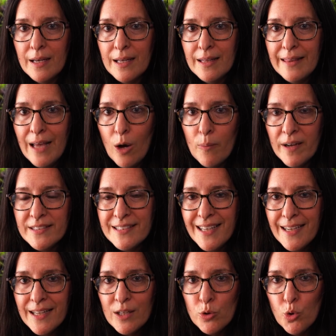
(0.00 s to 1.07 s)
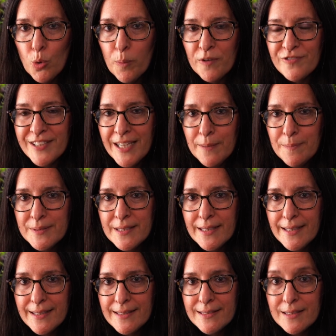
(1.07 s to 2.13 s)
Now, my second group of tips
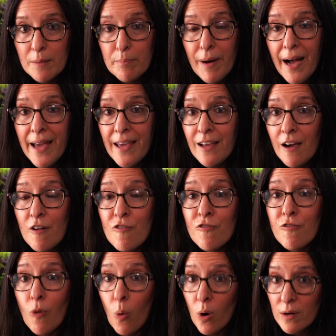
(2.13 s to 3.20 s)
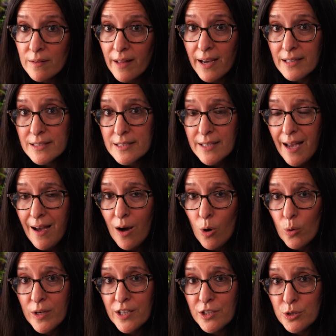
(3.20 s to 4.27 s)
is buying for less.
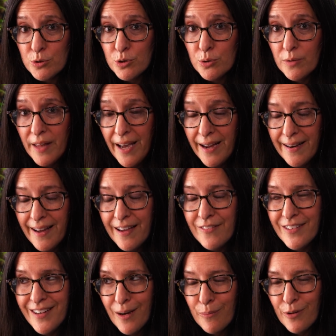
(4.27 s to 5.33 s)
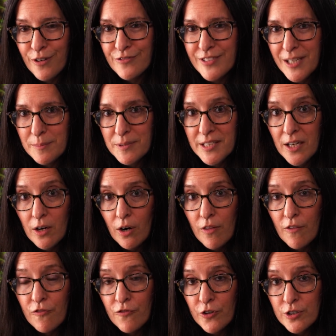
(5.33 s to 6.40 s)
How can you do that? I have a number of tips here.
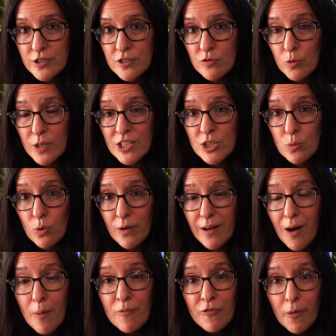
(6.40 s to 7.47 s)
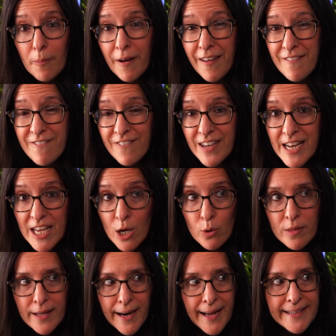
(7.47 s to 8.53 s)
The first of which will come from a video
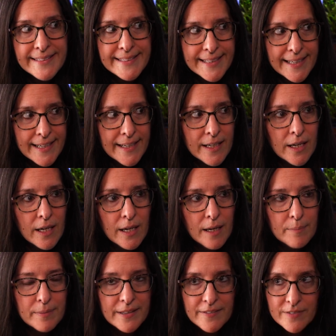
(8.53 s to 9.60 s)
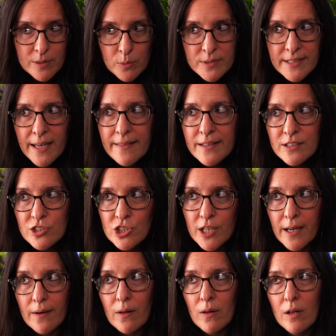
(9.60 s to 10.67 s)
that I did, I believe it was on this
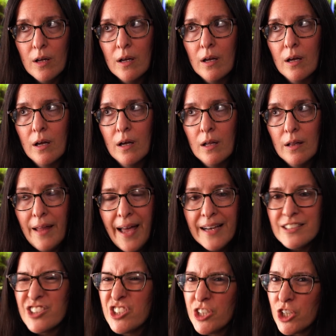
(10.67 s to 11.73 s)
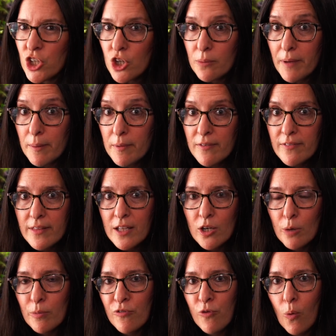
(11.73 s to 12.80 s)
channel, last year or maybe even the
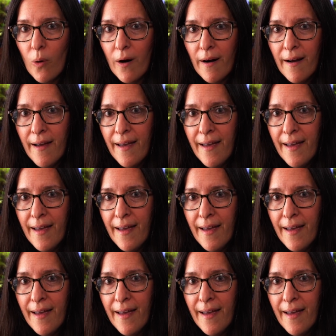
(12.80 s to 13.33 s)
year before.